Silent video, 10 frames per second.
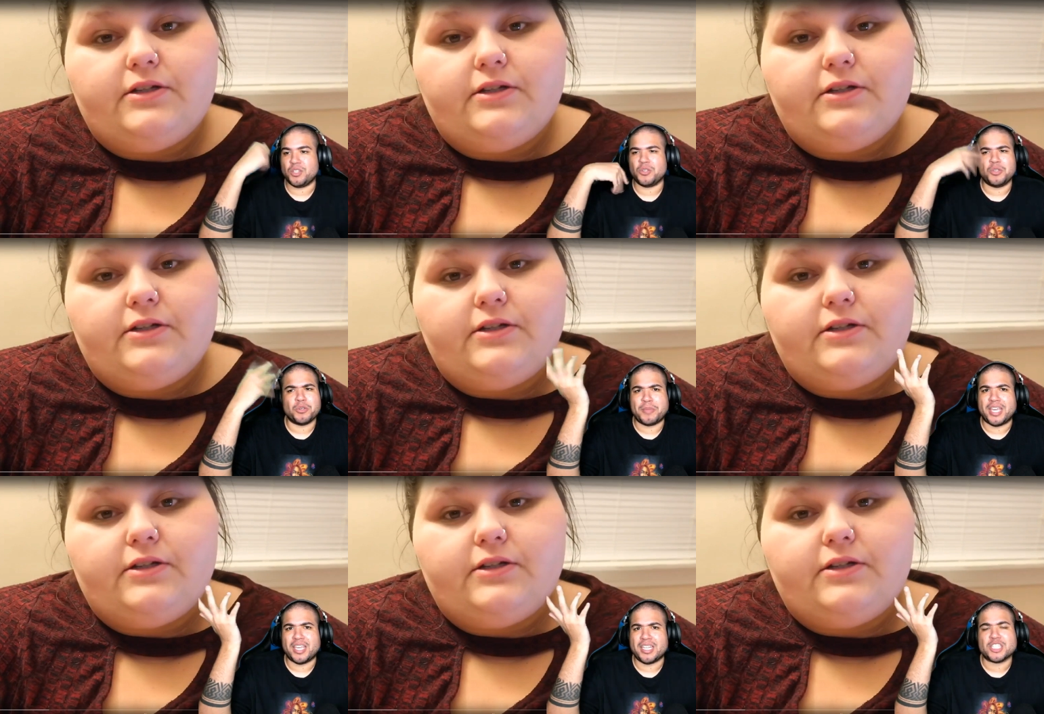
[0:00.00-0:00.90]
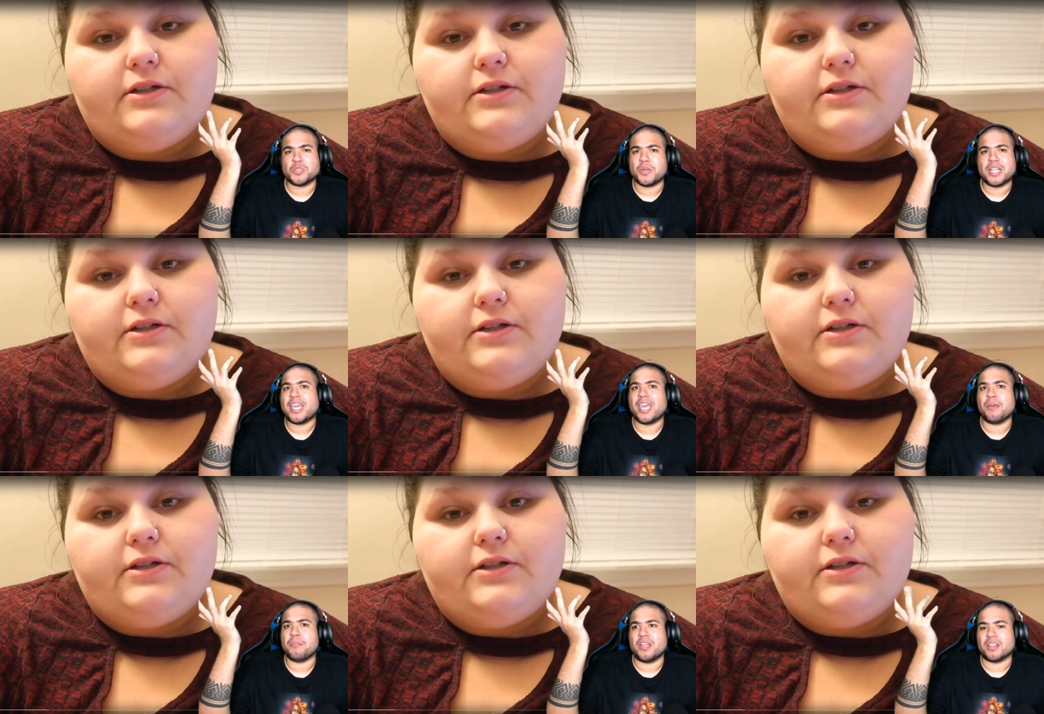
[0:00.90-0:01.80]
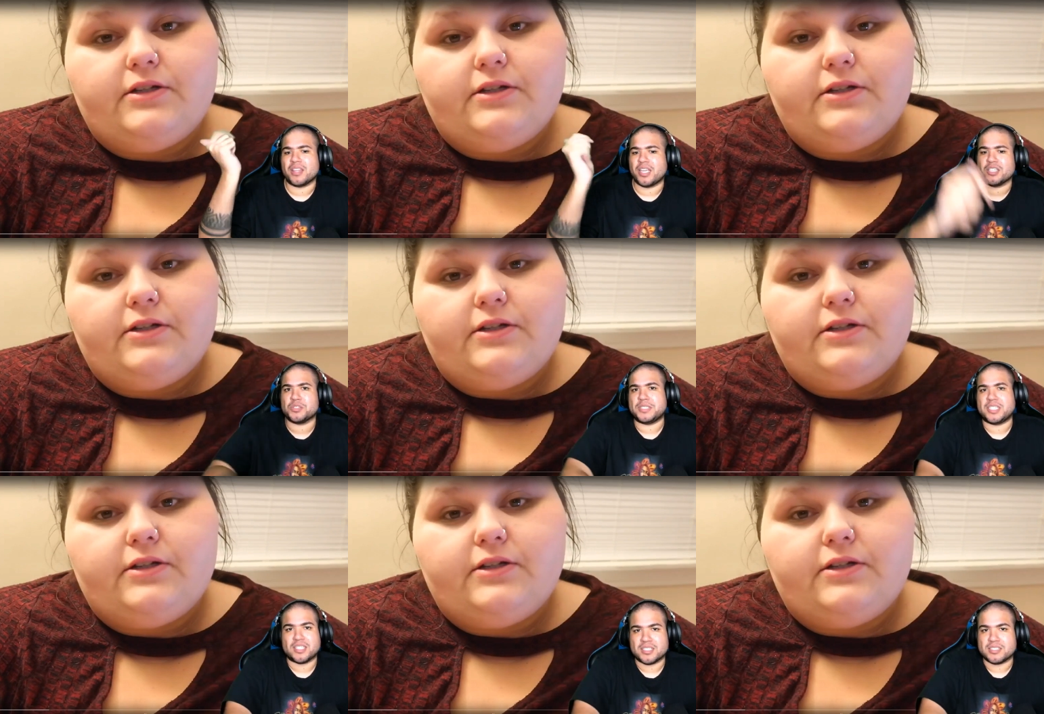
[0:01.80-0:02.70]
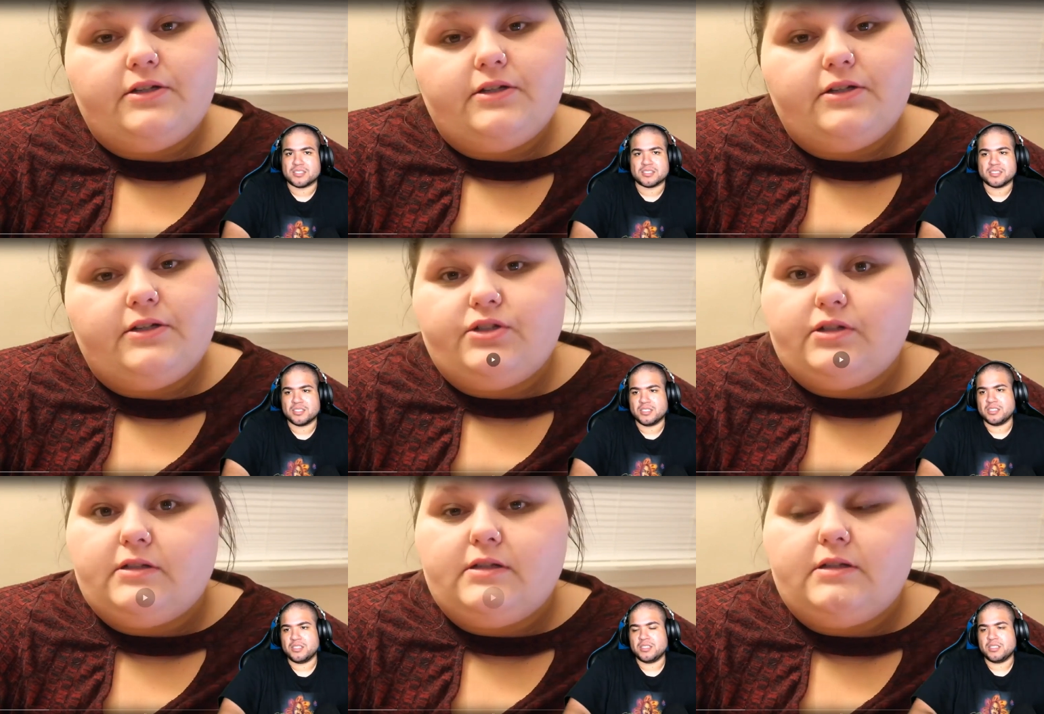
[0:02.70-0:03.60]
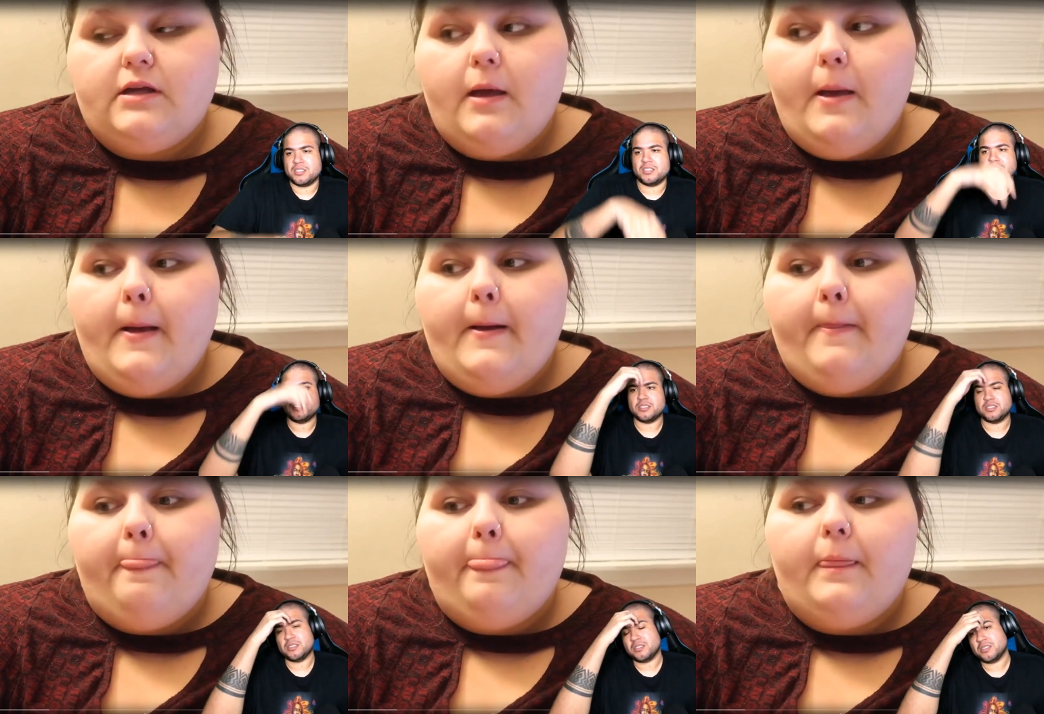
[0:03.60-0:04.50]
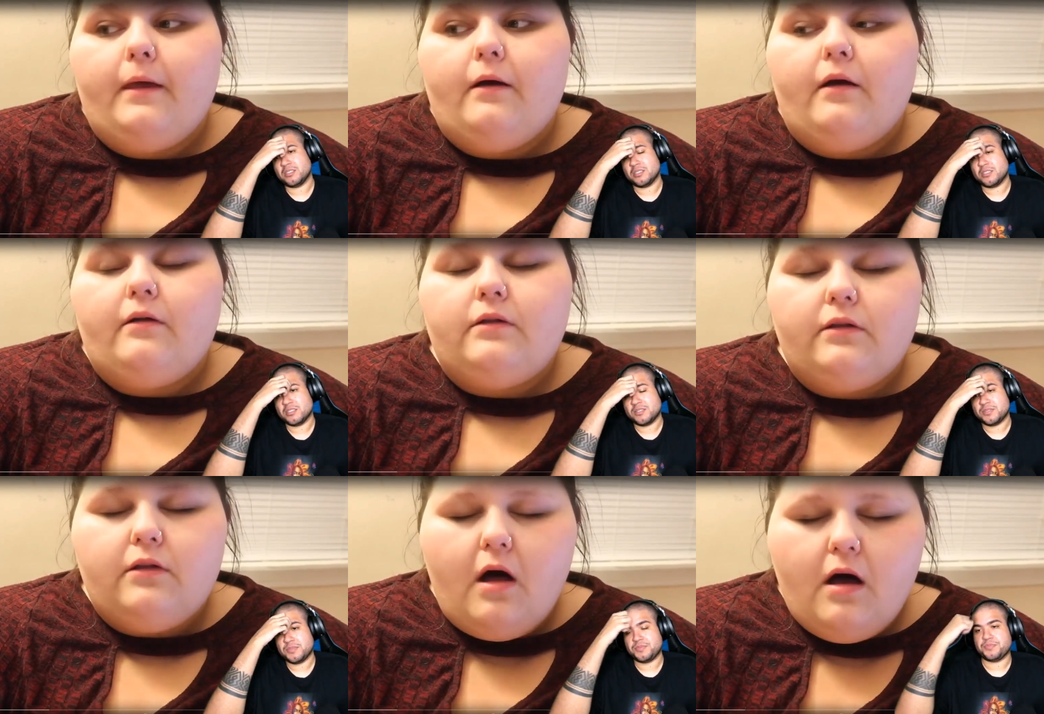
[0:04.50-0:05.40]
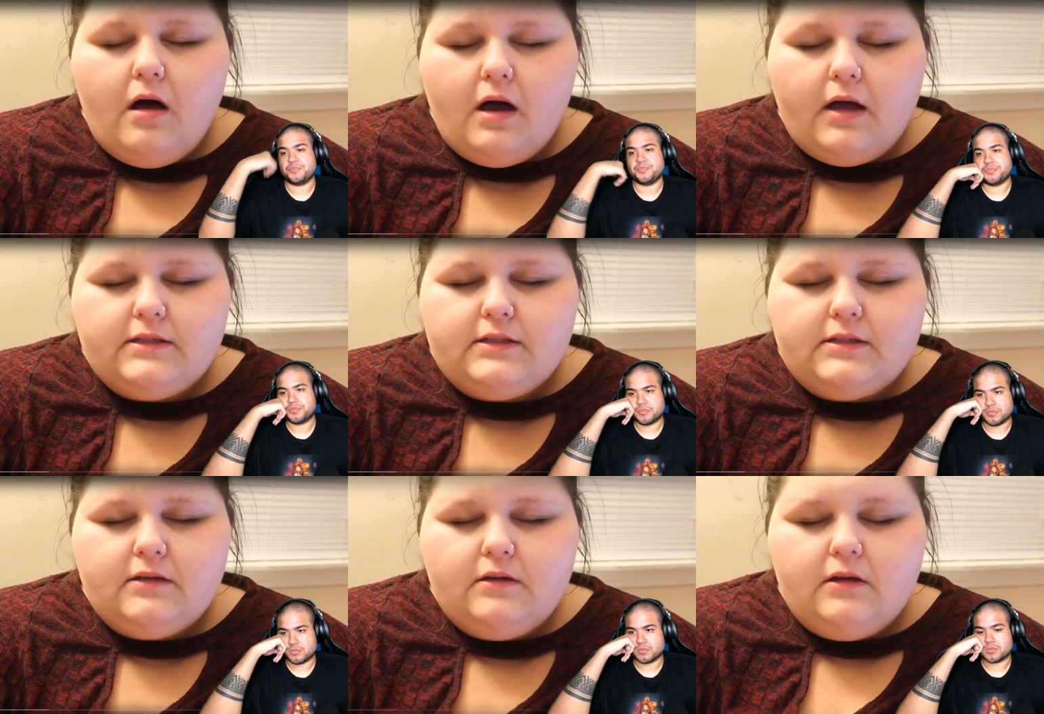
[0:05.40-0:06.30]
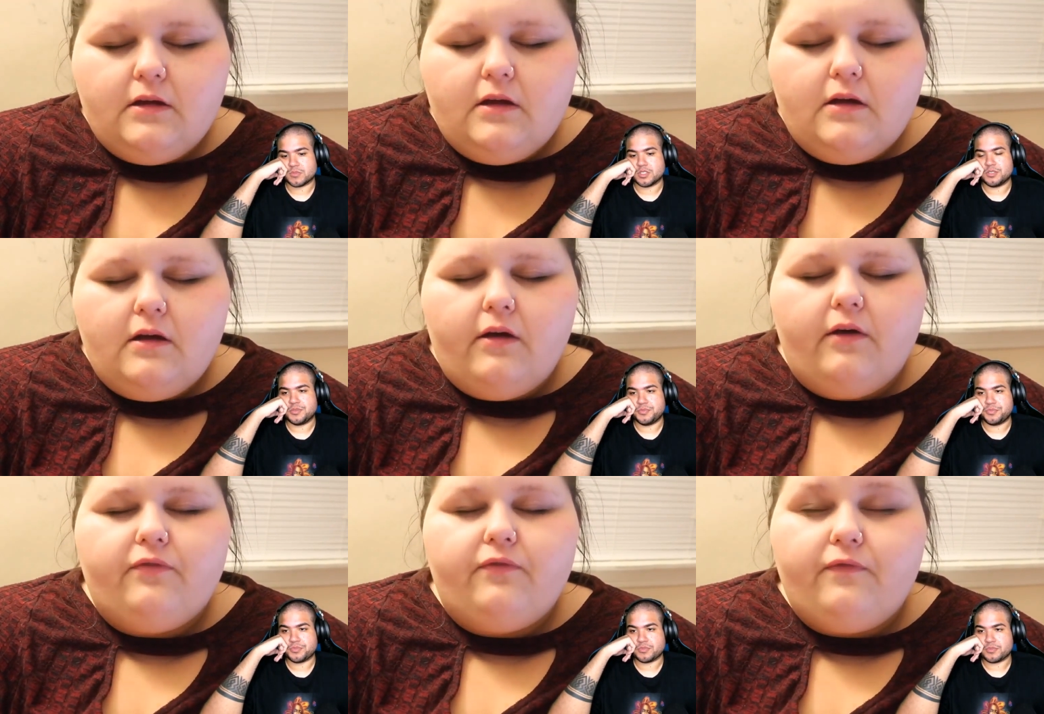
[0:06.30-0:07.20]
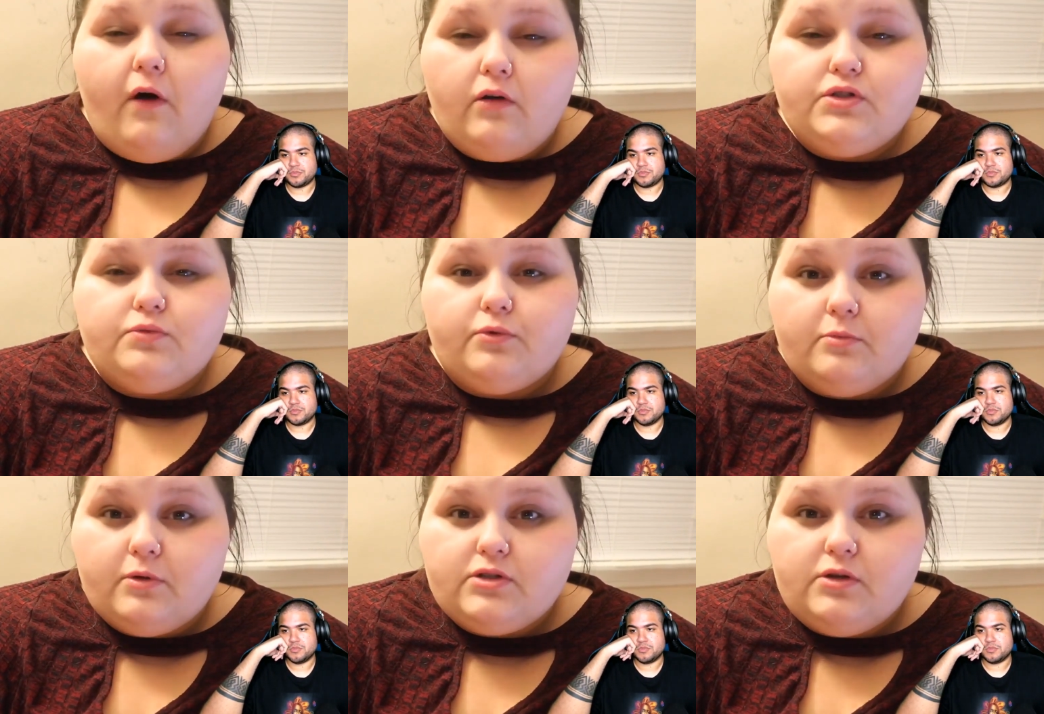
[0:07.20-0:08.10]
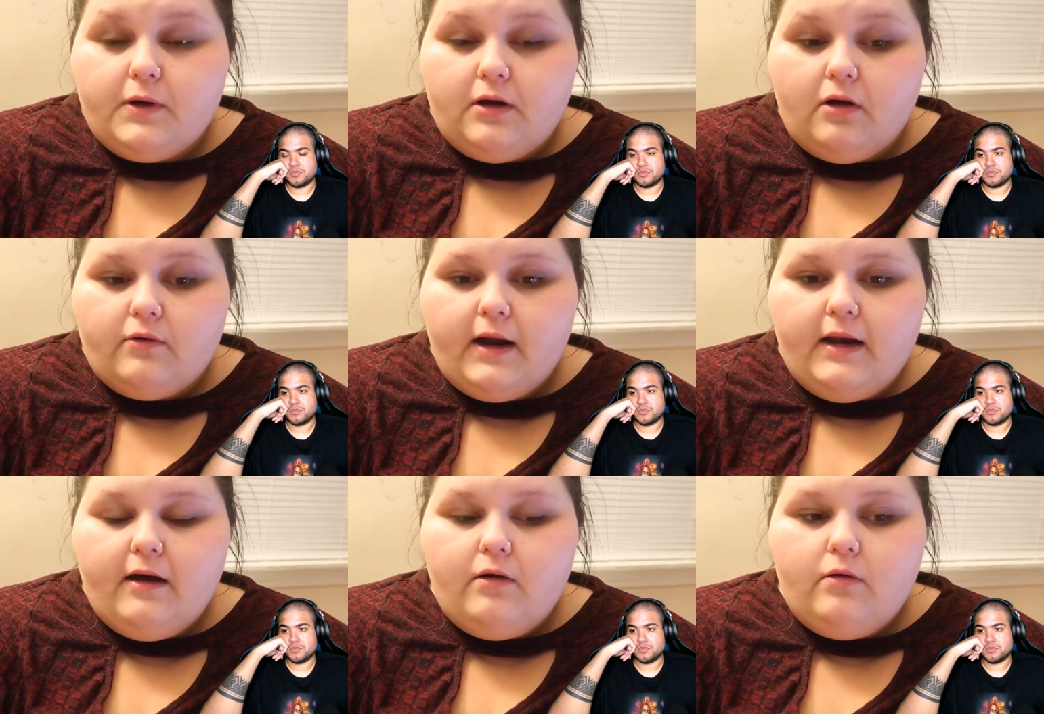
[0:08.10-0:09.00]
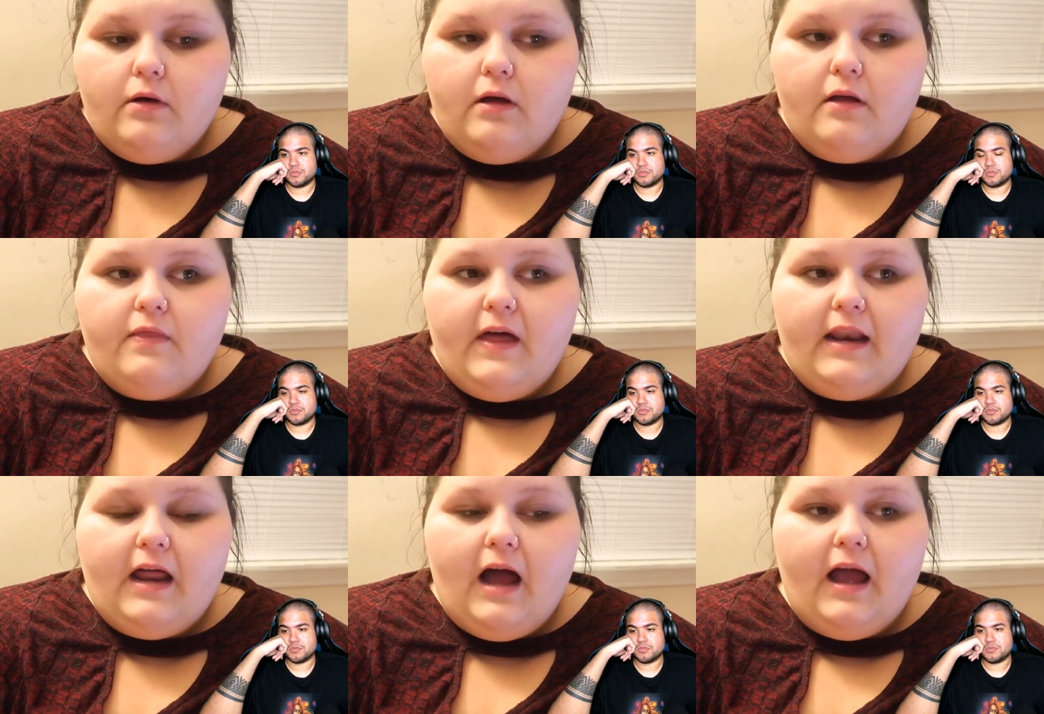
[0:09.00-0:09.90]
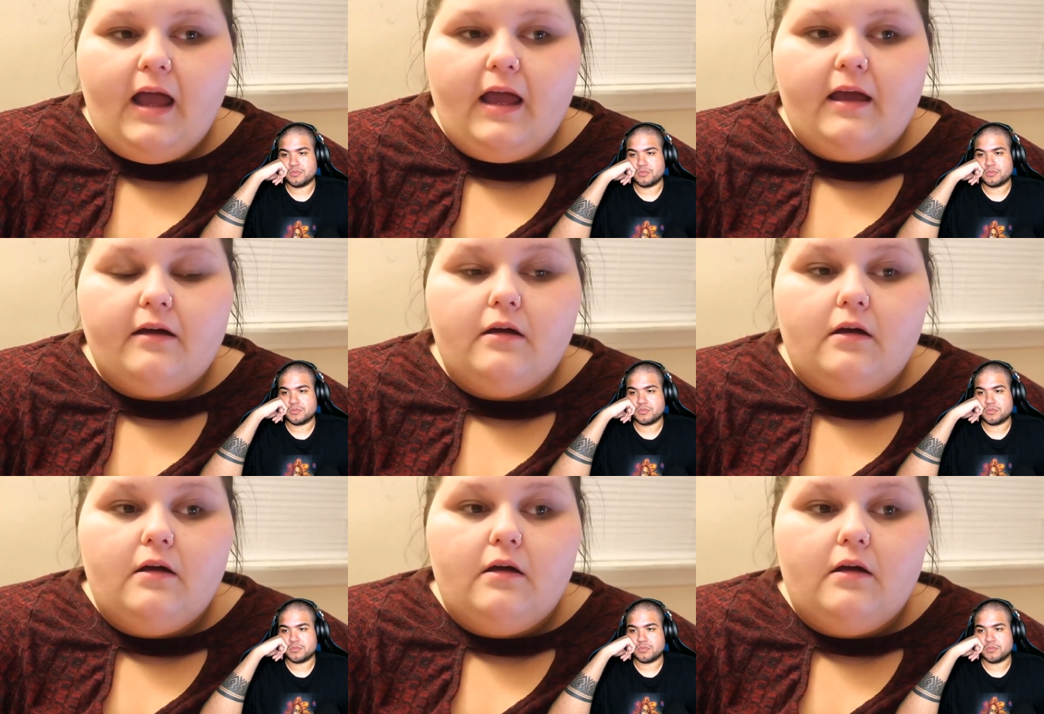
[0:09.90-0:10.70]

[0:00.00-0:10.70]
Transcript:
Speaker 1: though you're making like twenty K a month. Like, it's ridiculous. It's just
Speaker 2: a lot of false rumors going on right now that I